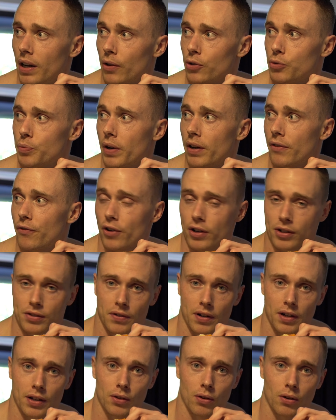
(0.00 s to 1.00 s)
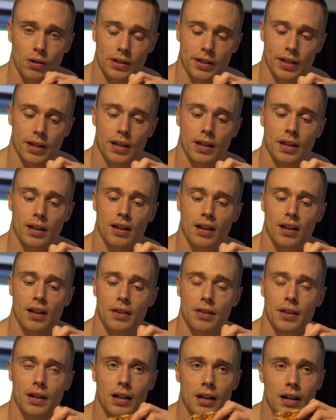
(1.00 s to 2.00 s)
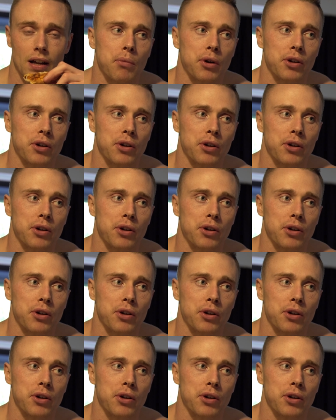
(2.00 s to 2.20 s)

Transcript: I was pretty frustrated all day, I think.